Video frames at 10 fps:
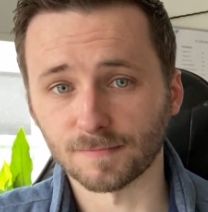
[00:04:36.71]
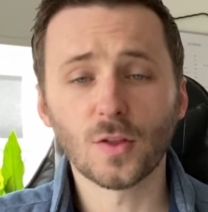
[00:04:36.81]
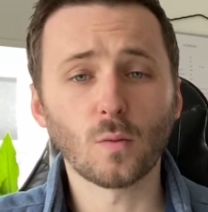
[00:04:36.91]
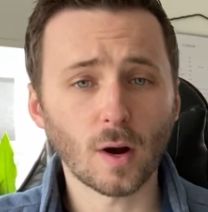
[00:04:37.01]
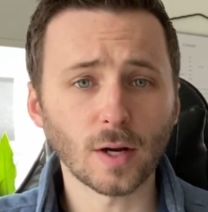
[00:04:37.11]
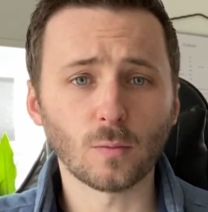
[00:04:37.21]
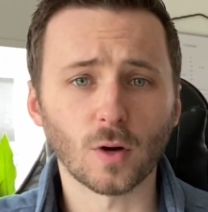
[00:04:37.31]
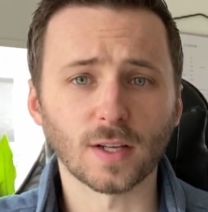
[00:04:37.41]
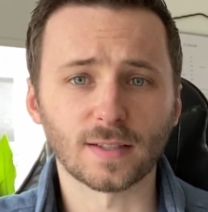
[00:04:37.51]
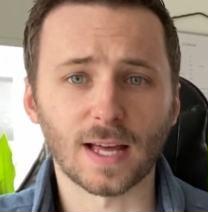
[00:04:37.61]
The worry
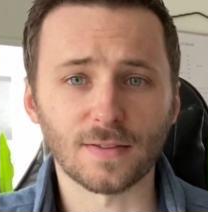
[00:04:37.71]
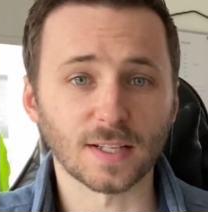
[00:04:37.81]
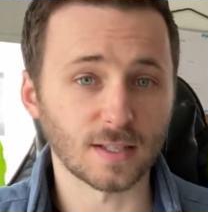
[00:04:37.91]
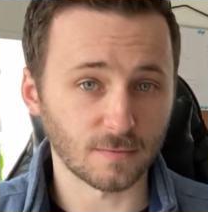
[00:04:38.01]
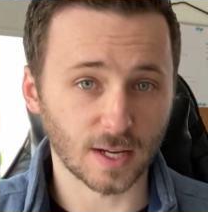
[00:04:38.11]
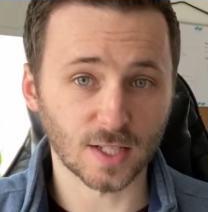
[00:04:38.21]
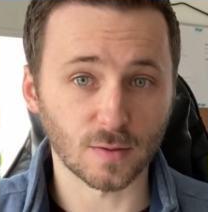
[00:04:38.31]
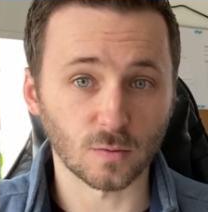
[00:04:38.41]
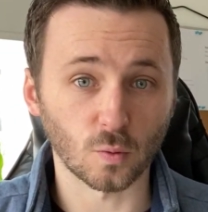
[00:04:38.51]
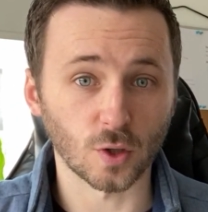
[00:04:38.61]
was that this
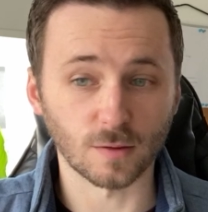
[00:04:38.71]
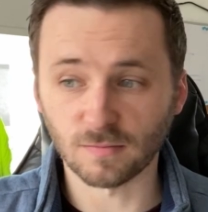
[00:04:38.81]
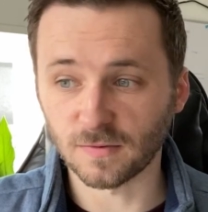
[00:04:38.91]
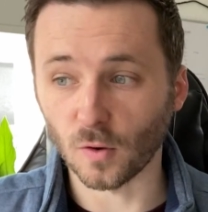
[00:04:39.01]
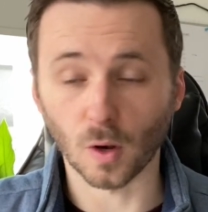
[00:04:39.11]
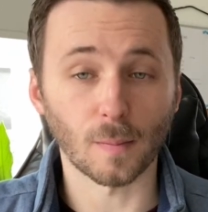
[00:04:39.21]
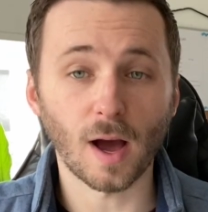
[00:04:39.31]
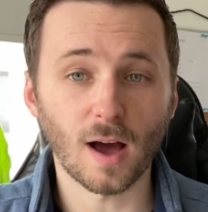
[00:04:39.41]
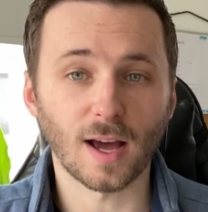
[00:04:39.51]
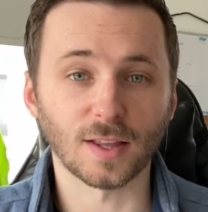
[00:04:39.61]
investment would fall
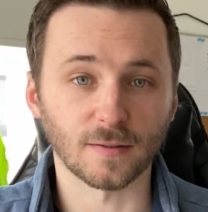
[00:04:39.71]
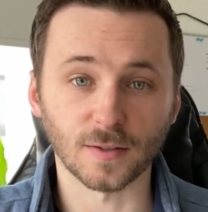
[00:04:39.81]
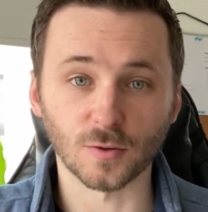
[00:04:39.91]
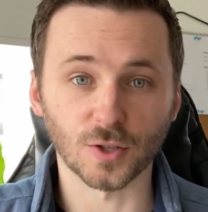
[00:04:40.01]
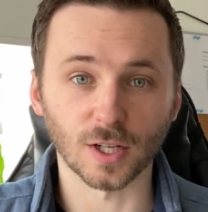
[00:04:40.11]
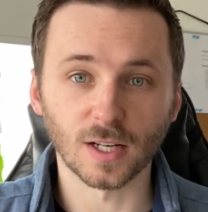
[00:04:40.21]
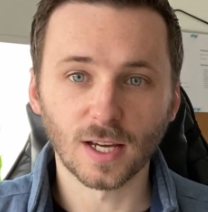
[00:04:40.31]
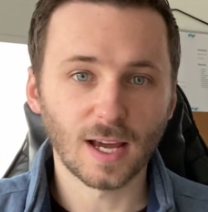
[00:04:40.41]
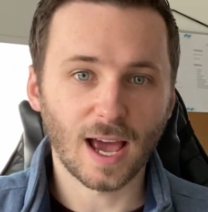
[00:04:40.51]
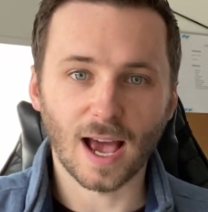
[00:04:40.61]
apart in the future
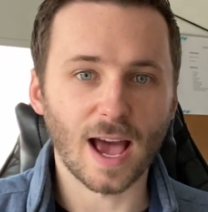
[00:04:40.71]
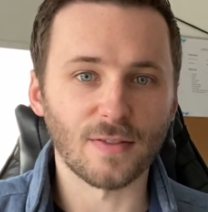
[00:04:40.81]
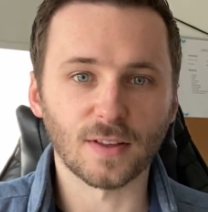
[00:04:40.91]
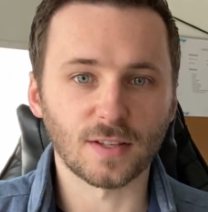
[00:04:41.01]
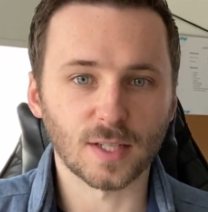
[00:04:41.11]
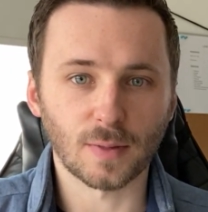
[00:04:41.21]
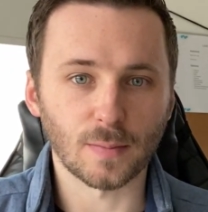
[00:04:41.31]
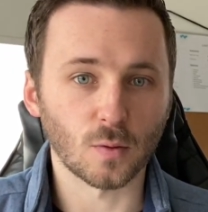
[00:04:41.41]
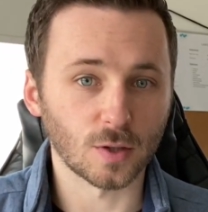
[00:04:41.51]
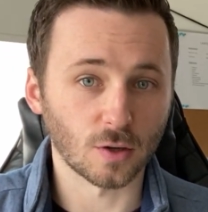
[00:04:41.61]
and that these
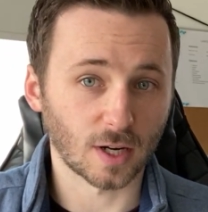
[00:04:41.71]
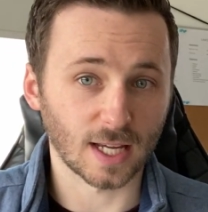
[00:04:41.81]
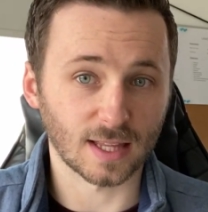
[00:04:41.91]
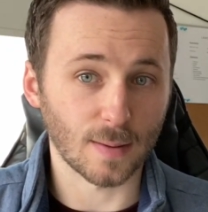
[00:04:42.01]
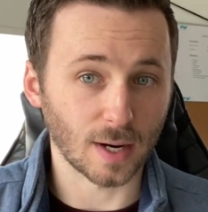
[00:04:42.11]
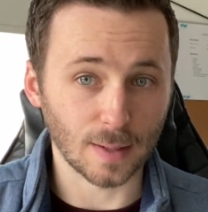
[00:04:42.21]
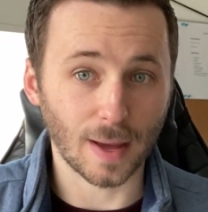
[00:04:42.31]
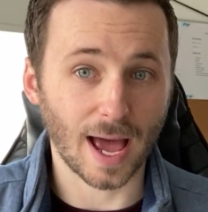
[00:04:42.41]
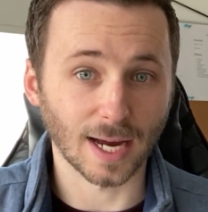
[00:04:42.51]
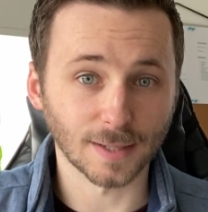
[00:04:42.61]
people would not get their money
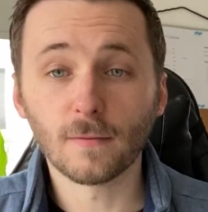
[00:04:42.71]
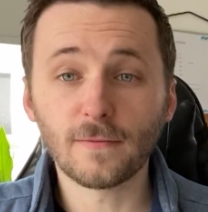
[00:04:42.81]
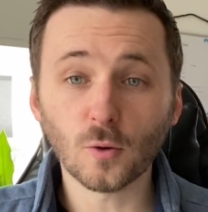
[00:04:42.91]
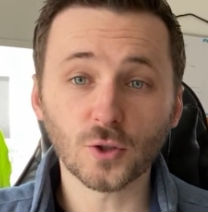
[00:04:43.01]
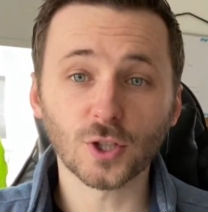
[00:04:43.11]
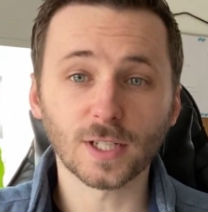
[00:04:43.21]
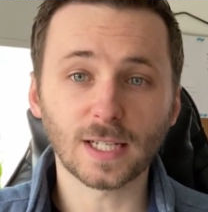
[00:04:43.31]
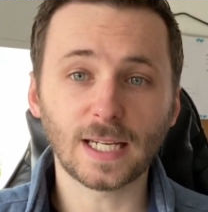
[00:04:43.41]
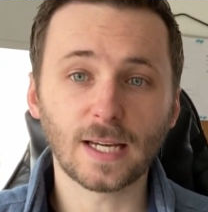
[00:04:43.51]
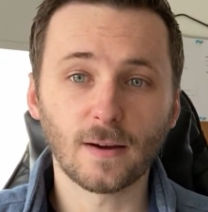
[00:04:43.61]
back.
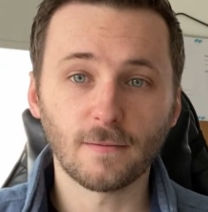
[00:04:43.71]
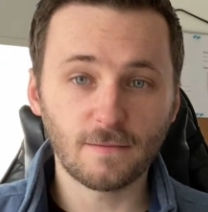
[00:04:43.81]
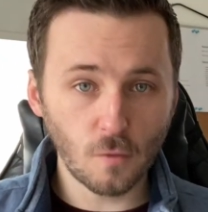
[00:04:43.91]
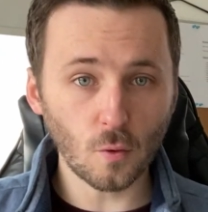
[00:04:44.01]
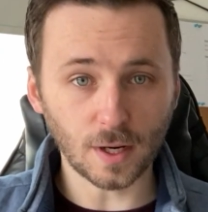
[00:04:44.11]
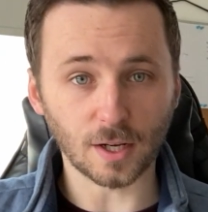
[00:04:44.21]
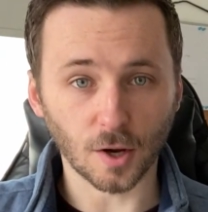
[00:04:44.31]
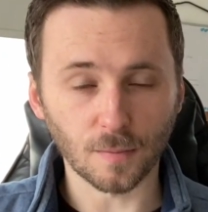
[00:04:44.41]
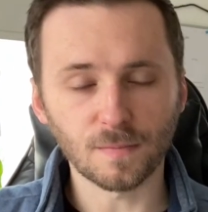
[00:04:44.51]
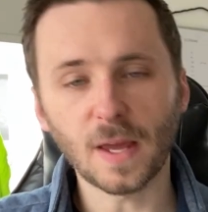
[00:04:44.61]
Fortunately for
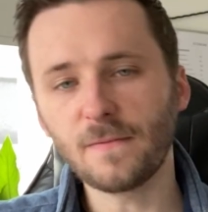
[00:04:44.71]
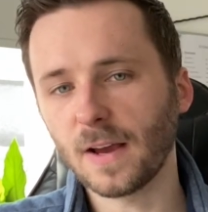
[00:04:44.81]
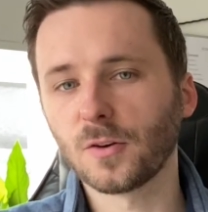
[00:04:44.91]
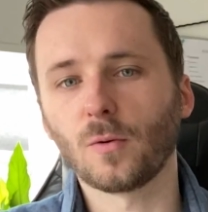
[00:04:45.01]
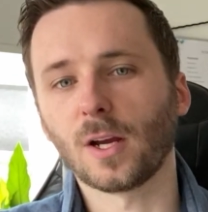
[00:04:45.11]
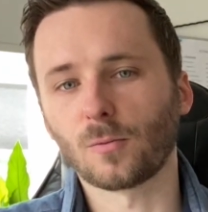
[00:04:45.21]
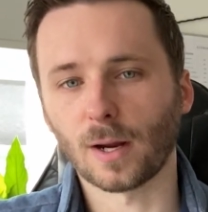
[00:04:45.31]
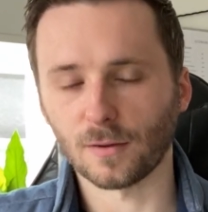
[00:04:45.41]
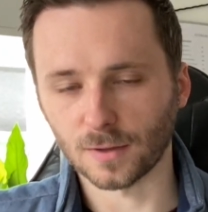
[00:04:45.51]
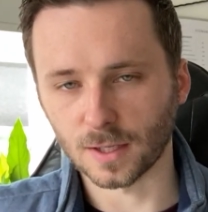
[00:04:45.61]
NIO, they found a way
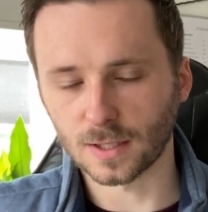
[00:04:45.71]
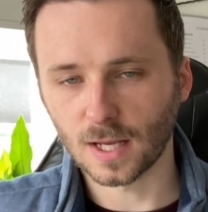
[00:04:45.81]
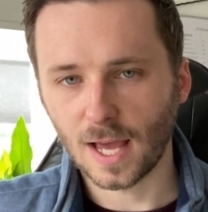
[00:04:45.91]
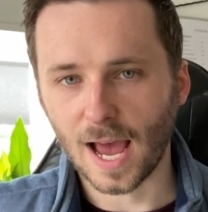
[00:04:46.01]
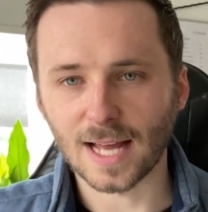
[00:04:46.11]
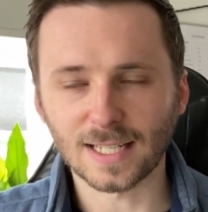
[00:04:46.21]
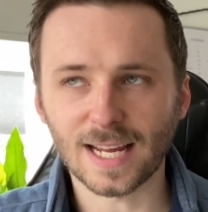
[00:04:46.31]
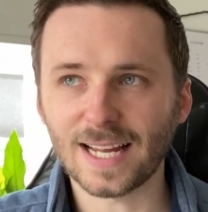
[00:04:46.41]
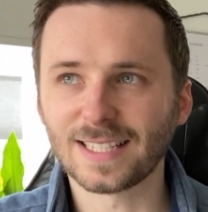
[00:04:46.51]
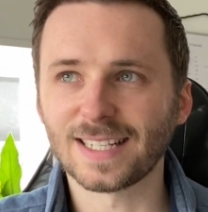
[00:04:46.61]
around this, and
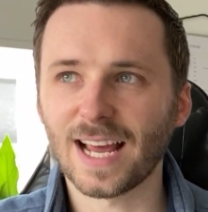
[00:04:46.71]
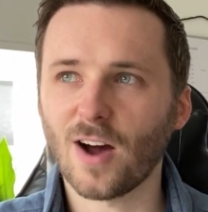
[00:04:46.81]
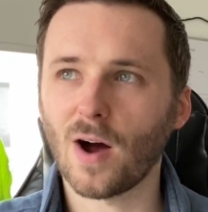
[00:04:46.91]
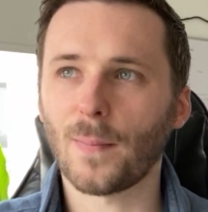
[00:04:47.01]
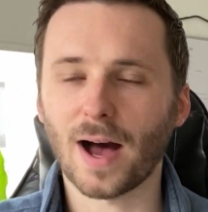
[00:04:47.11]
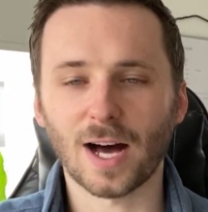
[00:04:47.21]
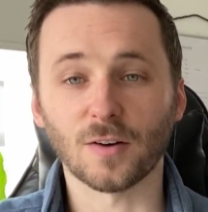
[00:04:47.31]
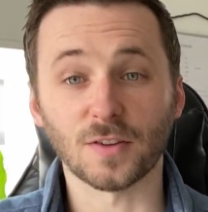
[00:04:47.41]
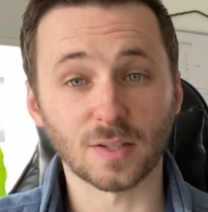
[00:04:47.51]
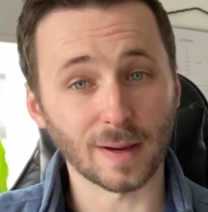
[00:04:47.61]
it's now a part of
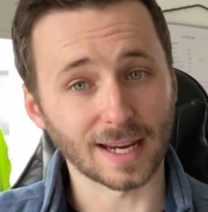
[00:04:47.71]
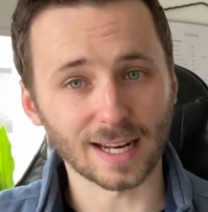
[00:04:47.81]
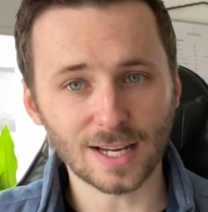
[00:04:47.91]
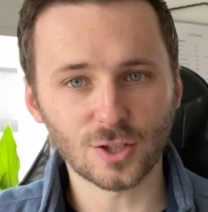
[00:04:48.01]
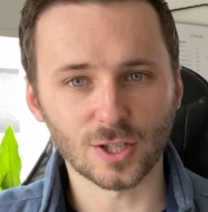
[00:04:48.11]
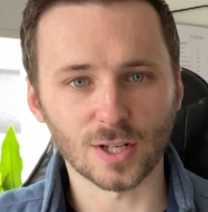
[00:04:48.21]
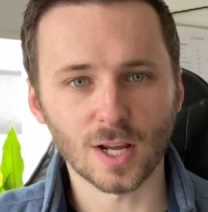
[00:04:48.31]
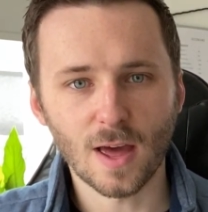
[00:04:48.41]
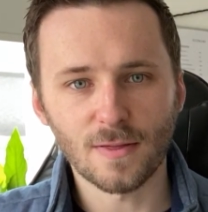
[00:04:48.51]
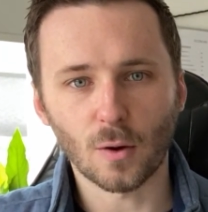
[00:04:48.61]
the speculation
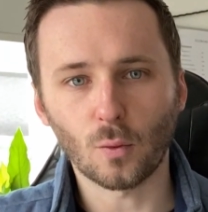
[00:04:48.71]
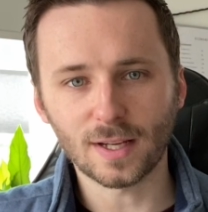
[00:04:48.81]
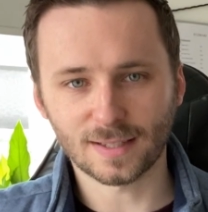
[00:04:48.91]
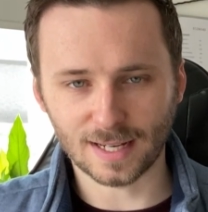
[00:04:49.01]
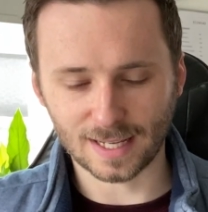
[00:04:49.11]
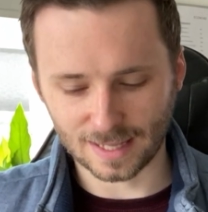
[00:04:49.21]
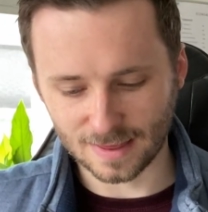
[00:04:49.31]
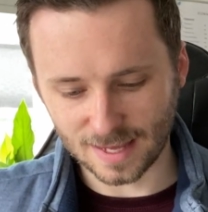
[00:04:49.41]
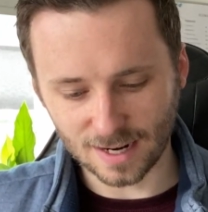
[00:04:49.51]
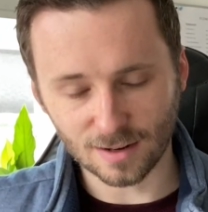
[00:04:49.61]
that we're saying that
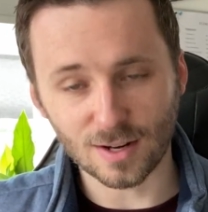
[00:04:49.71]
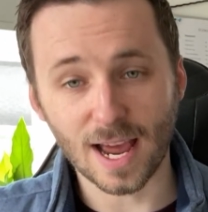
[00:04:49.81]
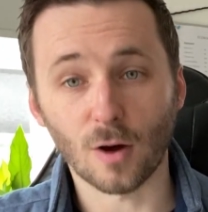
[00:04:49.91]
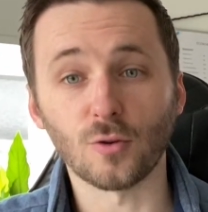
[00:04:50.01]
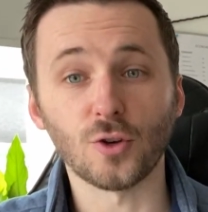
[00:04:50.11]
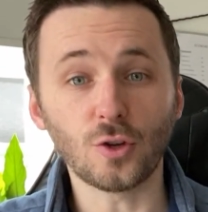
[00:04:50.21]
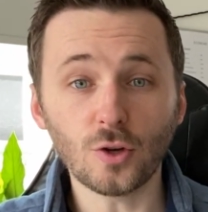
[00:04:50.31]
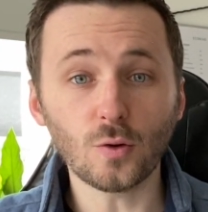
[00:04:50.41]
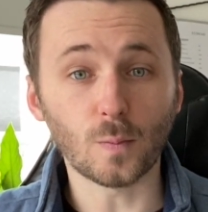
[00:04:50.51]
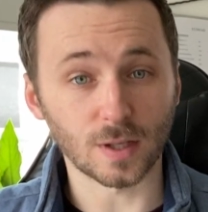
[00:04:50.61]
their now
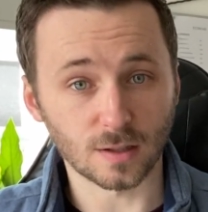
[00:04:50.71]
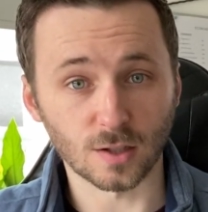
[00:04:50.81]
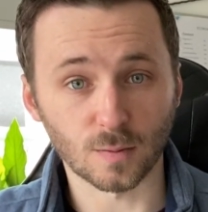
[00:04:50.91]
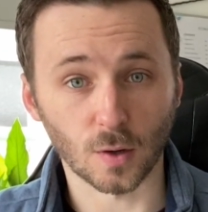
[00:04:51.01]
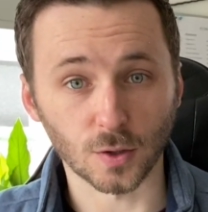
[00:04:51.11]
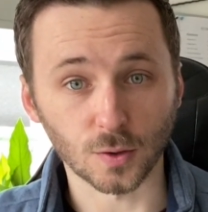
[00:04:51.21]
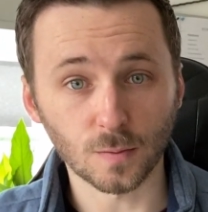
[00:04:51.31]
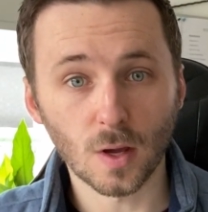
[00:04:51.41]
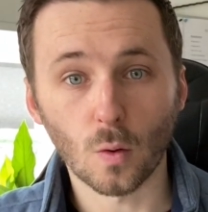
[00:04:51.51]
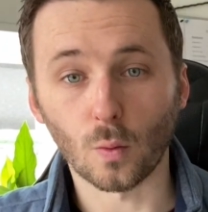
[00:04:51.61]
new business model,
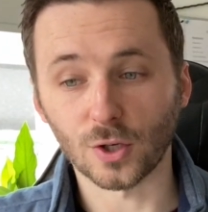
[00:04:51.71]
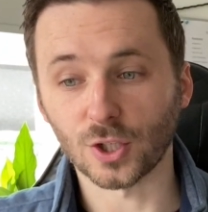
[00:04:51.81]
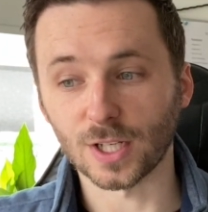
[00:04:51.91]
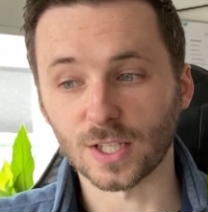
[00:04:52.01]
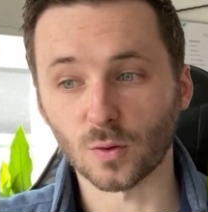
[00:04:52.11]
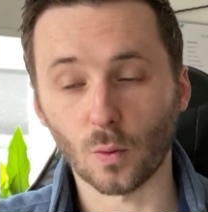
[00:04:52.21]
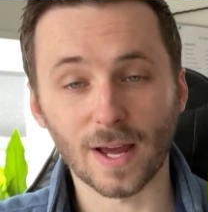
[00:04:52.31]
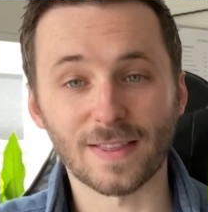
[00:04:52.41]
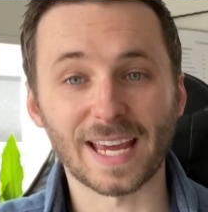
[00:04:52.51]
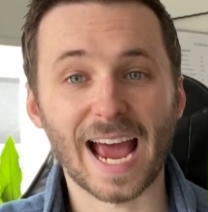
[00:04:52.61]
which is where
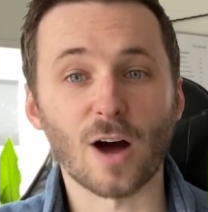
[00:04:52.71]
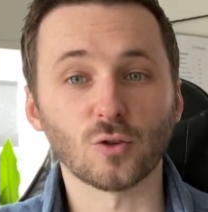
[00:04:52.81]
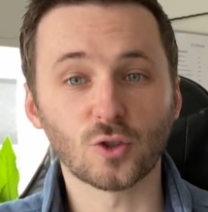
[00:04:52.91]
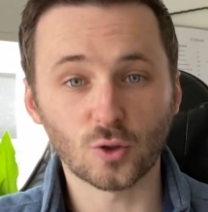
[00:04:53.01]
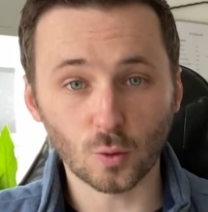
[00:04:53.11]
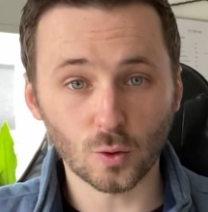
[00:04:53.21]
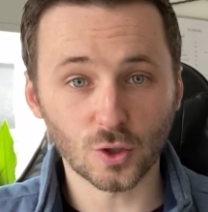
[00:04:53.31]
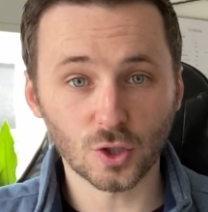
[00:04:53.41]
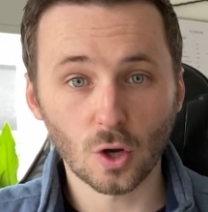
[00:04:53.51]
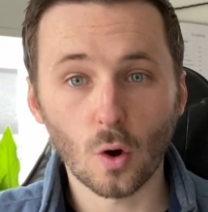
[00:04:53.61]
they
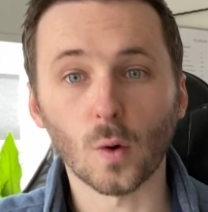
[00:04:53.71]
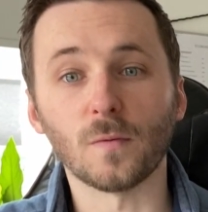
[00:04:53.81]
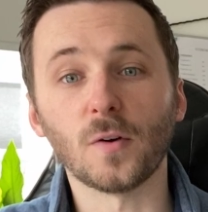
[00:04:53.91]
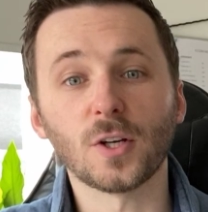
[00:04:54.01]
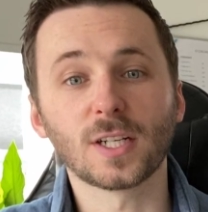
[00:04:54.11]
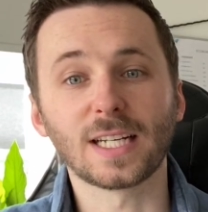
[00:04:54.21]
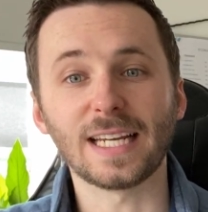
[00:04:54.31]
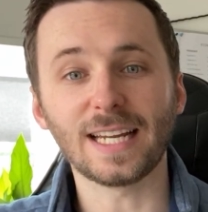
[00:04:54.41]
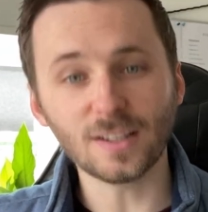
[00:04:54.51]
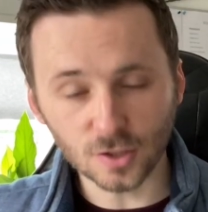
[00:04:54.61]
outsource or vertically
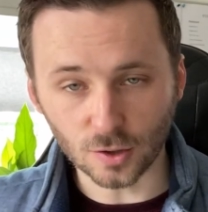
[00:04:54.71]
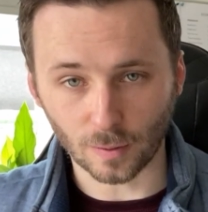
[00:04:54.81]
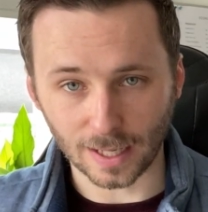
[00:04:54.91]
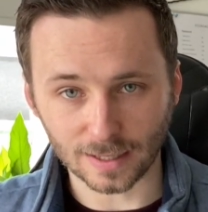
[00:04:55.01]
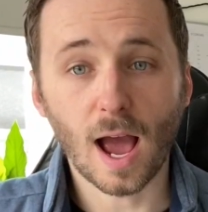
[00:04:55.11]
integrate.